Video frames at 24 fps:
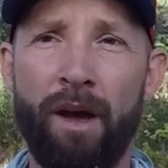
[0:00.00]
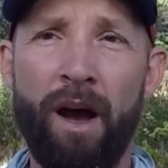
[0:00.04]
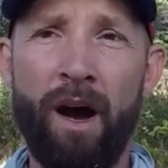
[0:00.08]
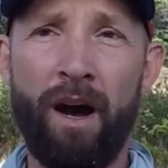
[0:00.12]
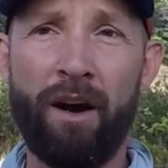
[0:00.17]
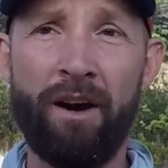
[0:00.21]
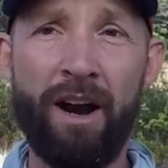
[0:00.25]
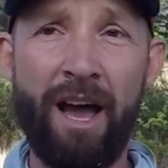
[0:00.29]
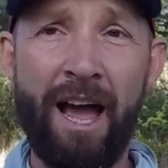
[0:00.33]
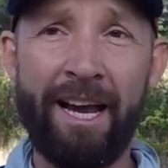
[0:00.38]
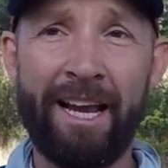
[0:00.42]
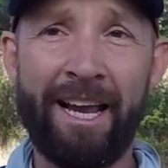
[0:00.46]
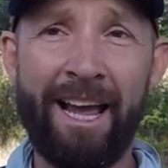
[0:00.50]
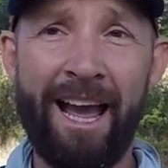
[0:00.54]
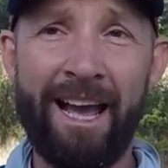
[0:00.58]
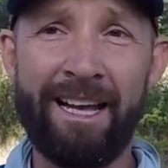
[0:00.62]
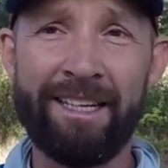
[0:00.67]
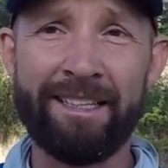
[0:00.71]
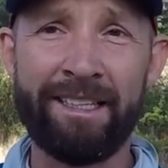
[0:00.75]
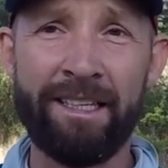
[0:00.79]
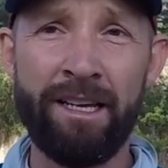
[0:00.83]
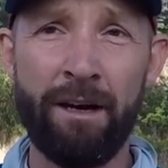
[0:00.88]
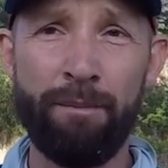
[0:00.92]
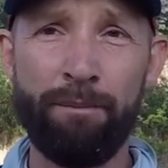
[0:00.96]
All right,
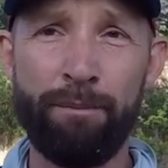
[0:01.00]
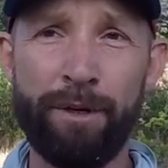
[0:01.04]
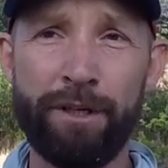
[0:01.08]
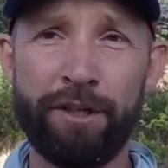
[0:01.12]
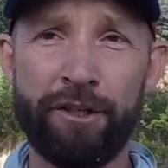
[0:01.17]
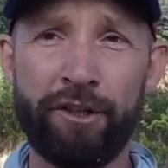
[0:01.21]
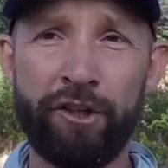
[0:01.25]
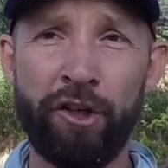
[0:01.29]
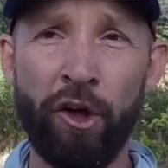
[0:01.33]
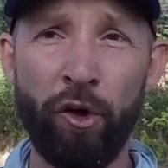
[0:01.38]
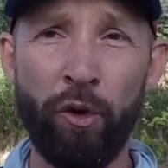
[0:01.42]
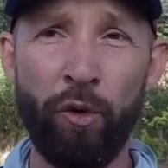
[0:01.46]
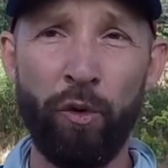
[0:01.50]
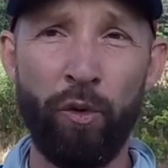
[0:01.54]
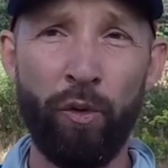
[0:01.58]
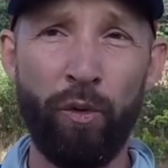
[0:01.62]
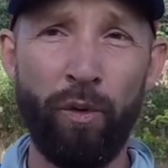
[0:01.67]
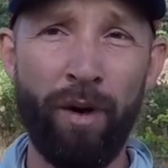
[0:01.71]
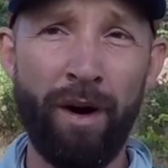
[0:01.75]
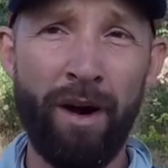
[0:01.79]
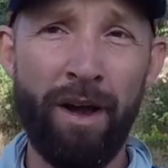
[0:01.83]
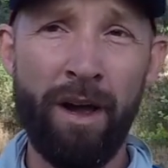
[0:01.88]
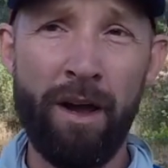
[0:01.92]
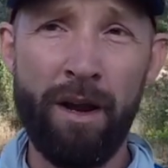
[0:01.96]
guys, number
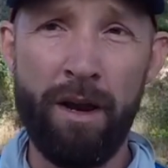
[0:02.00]
two,